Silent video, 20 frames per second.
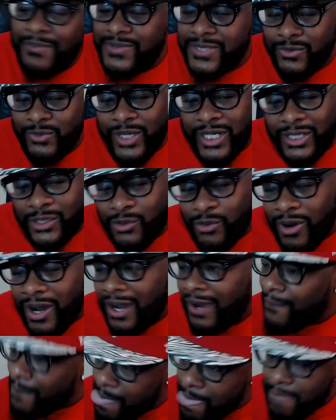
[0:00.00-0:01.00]
and we can do our
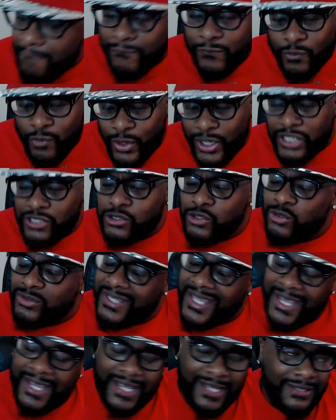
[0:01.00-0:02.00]
1 and 2
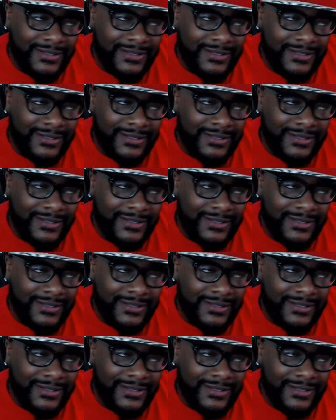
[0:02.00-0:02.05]
things.